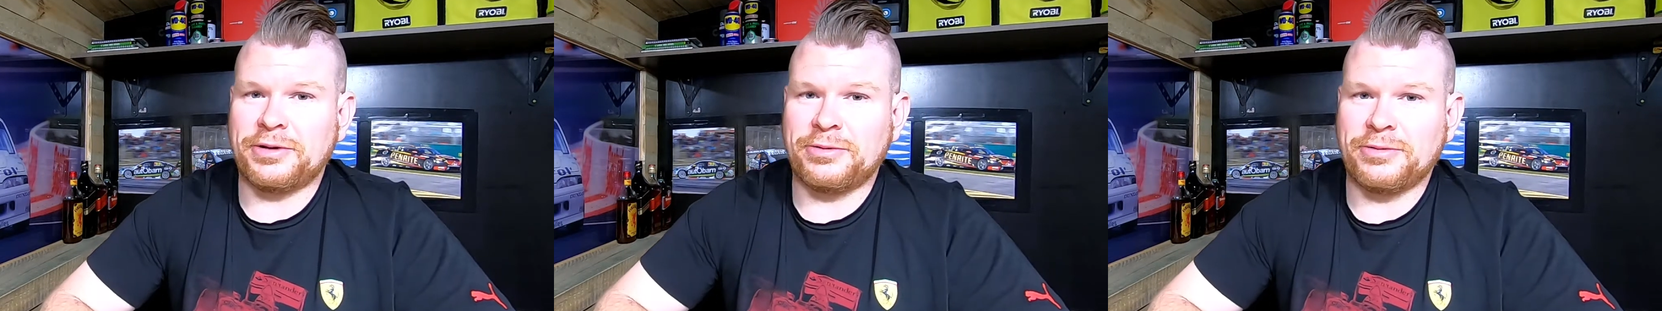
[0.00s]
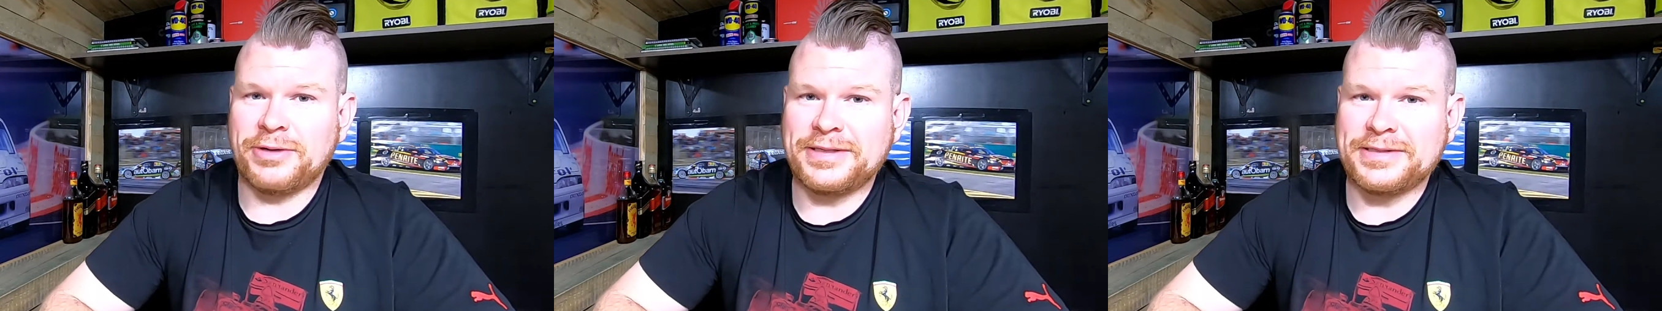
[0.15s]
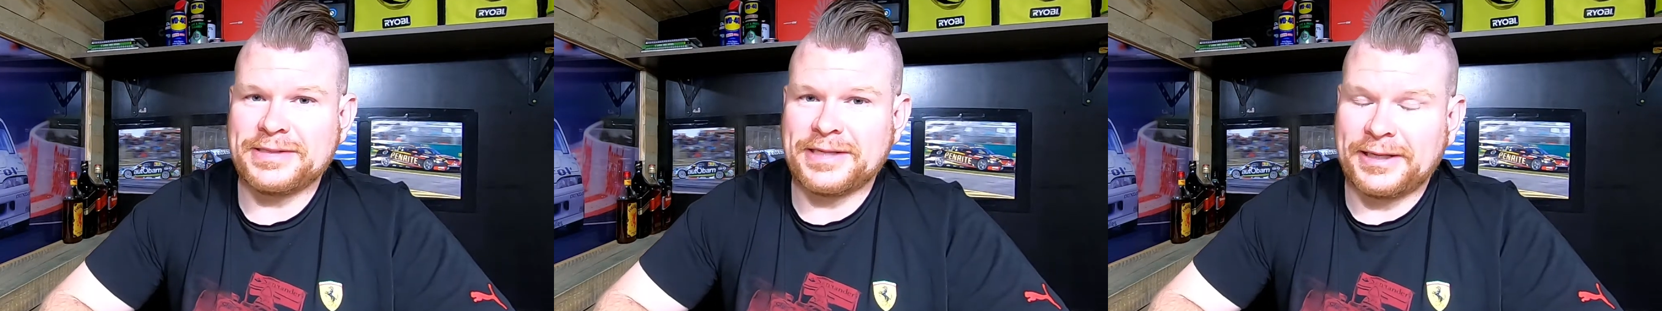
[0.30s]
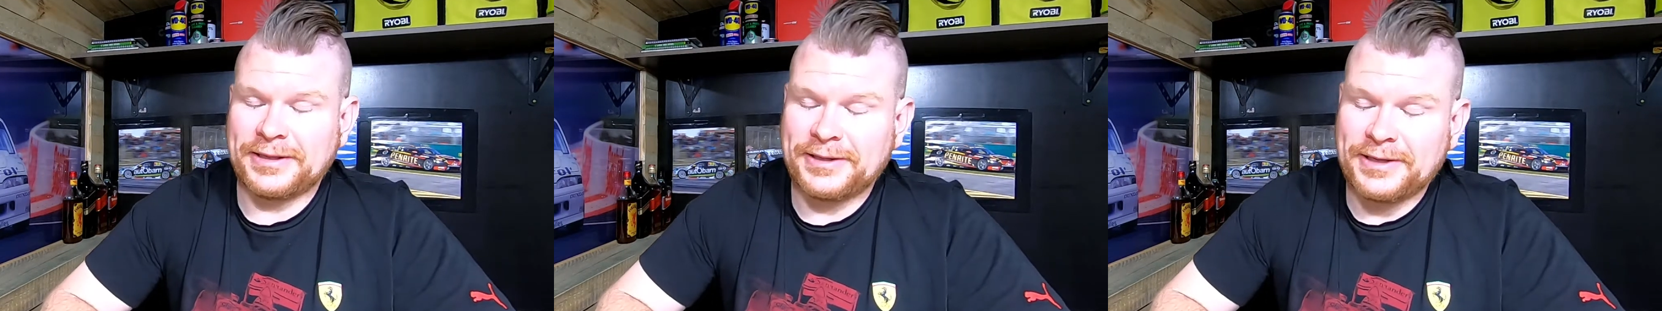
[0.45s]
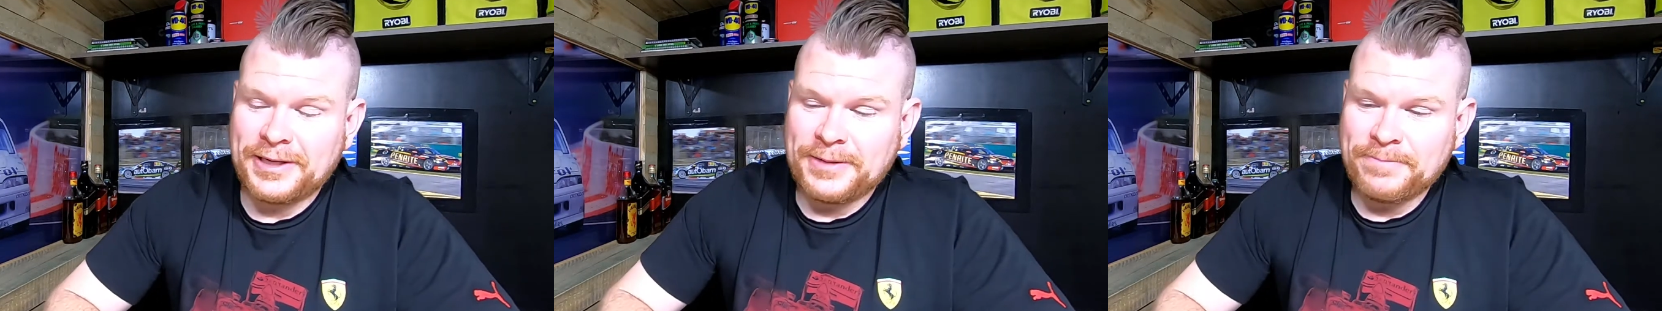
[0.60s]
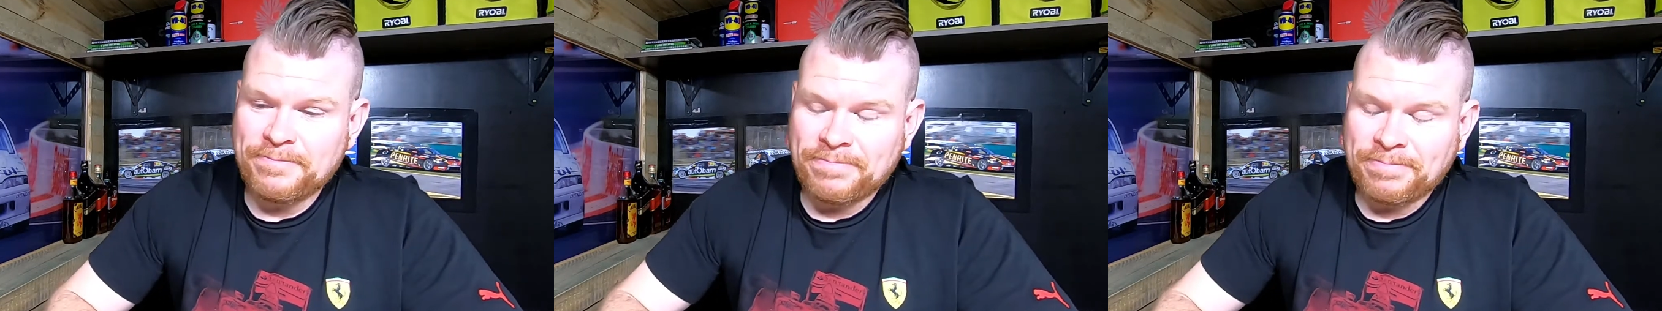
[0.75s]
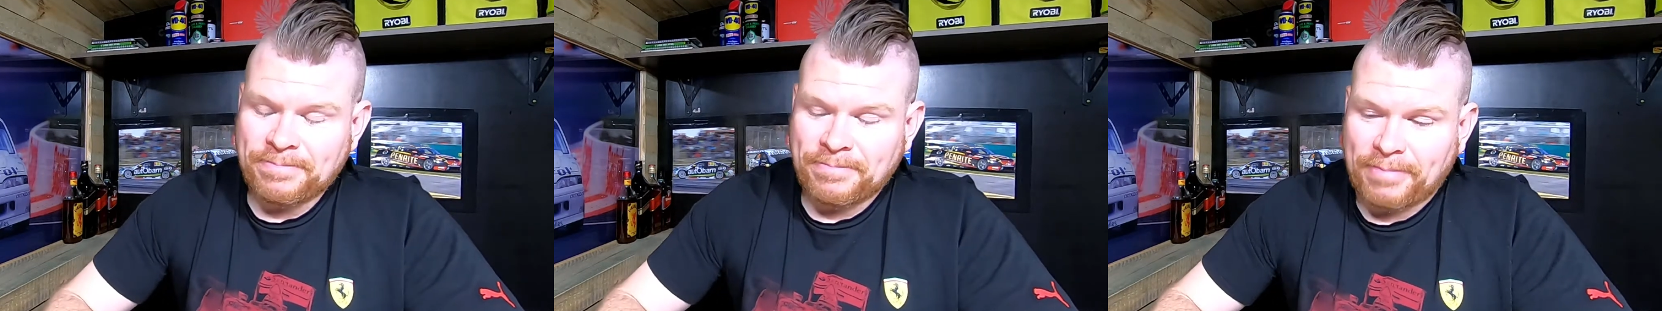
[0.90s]
Queensland.
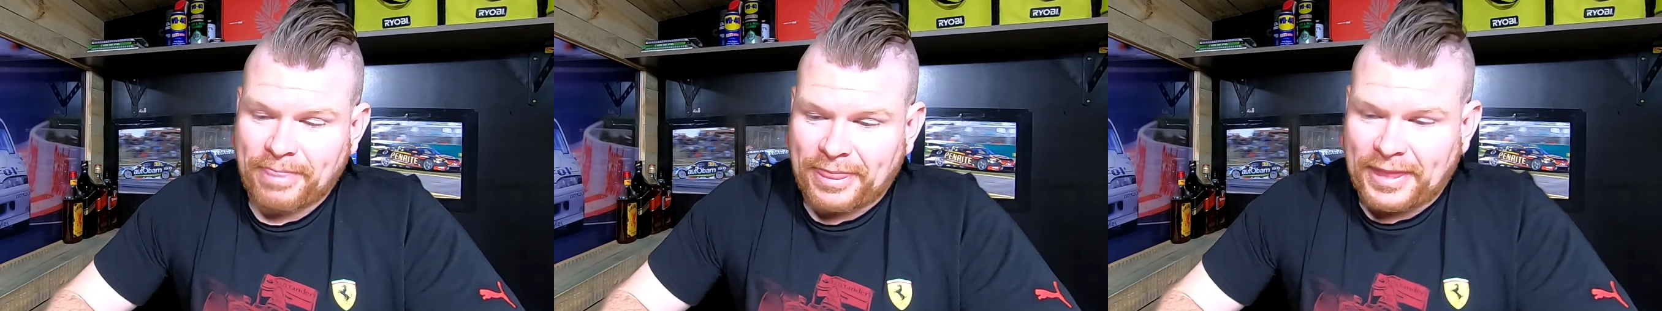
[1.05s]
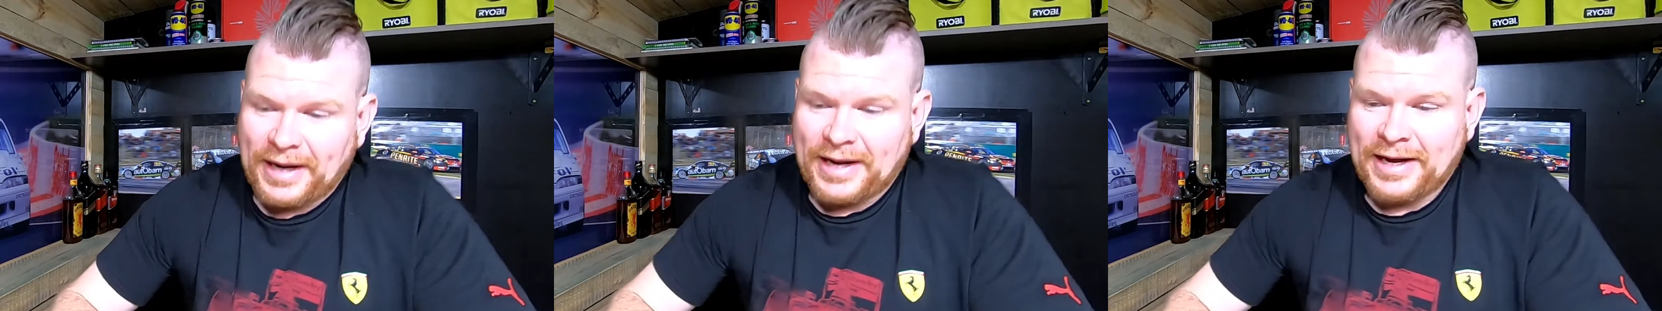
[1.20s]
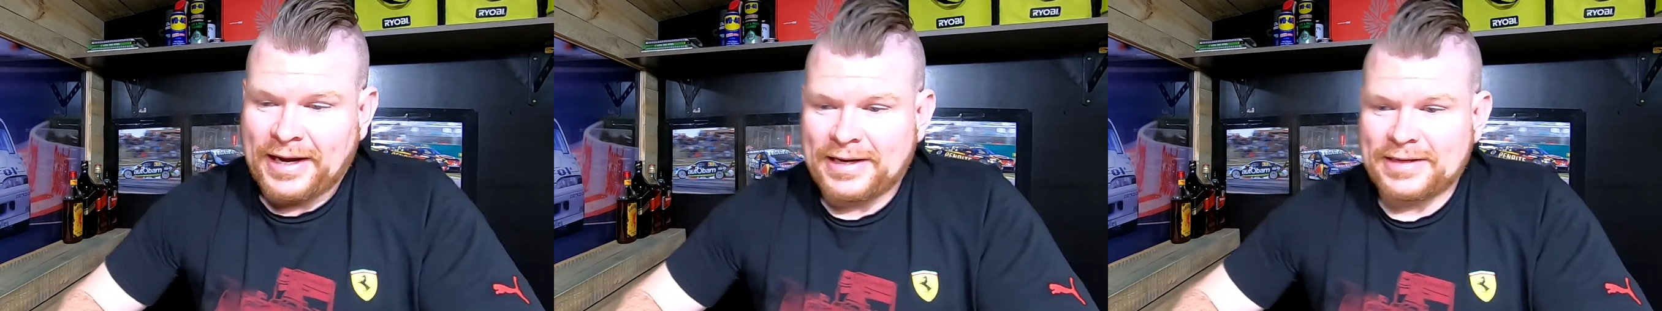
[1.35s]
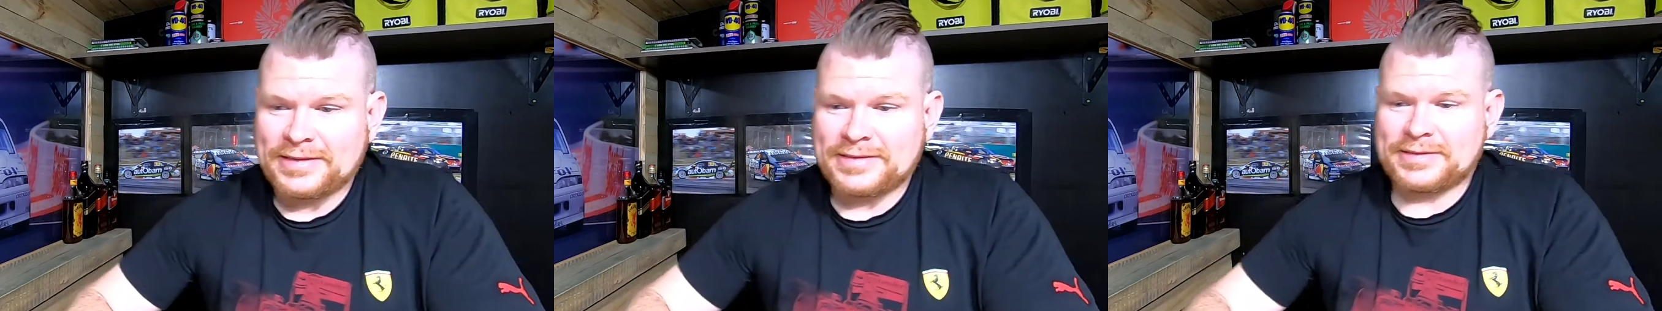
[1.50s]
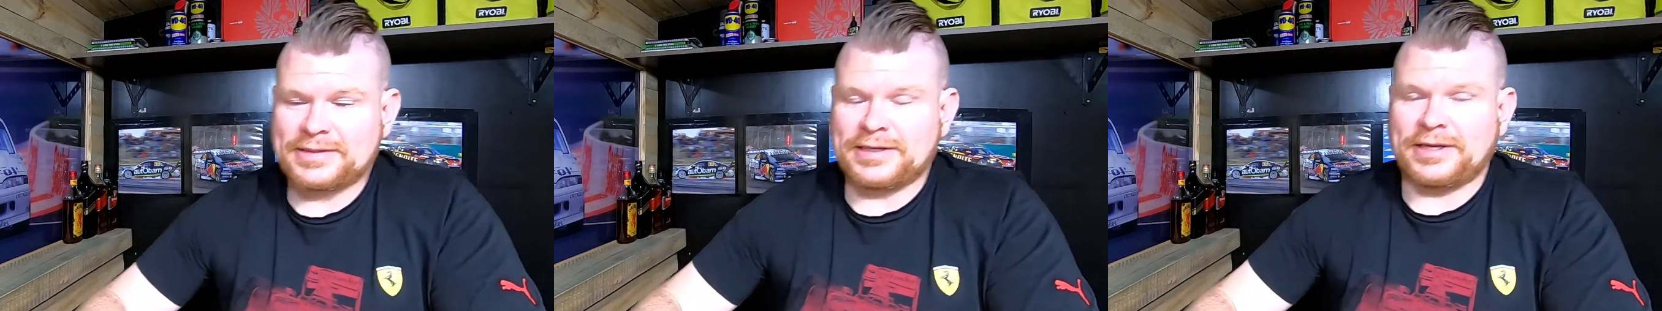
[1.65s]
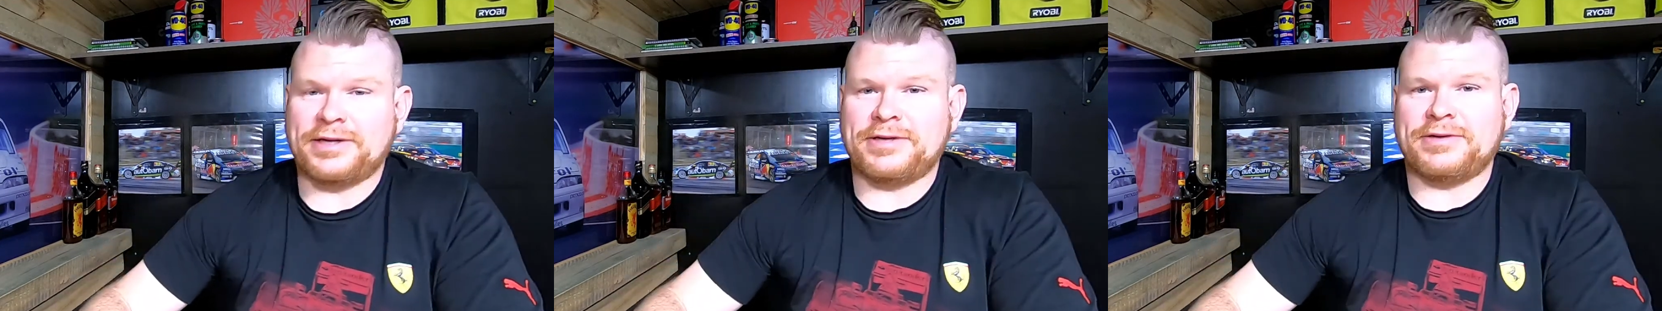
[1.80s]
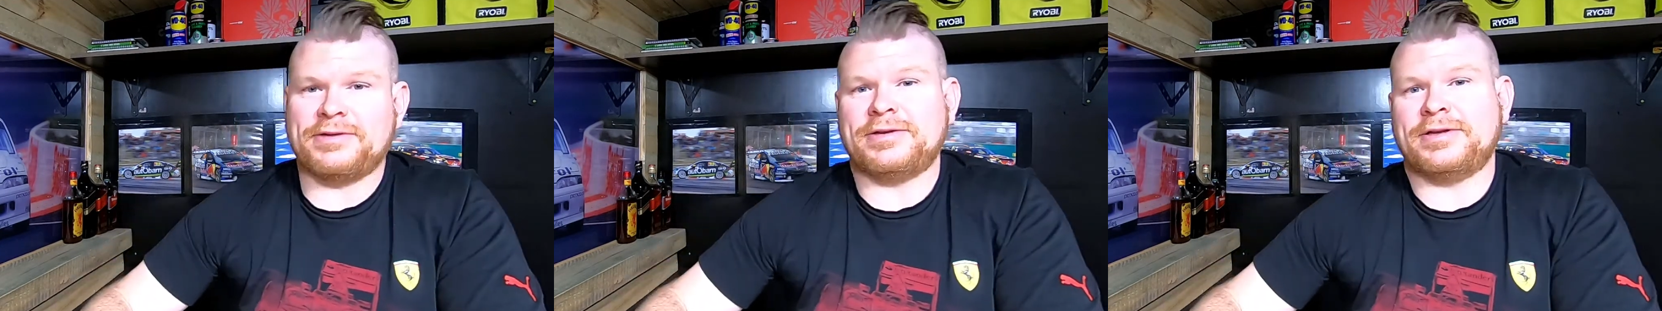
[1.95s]
Uh,
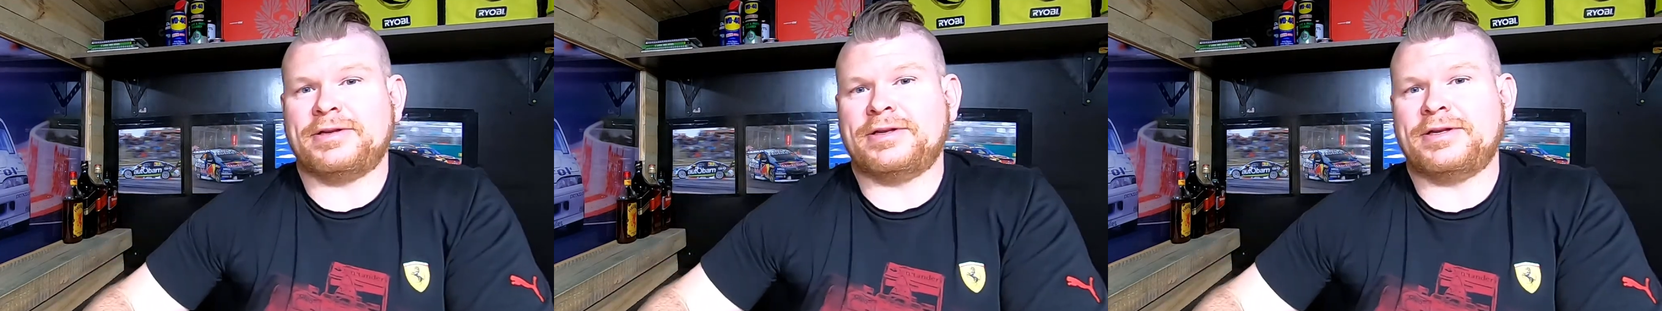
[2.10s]
so